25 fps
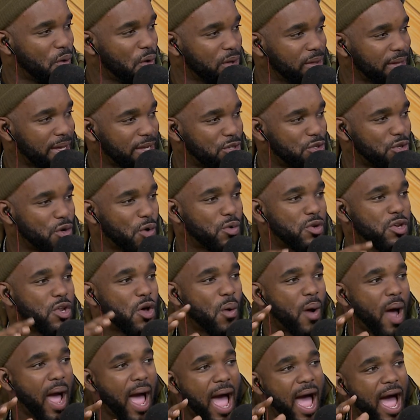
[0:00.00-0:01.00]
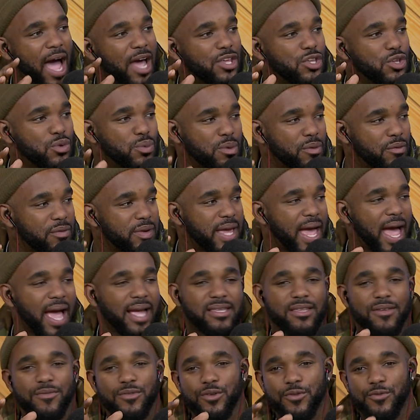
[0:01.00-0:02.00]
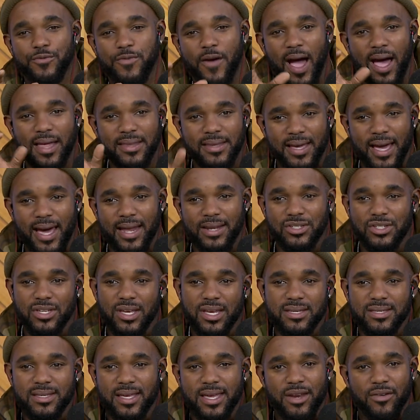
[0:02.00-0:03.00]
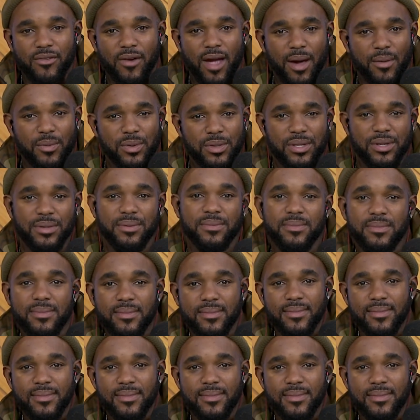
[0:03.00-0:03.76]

Or, like, you don't know how you would react if you finally got a chance to interact with them?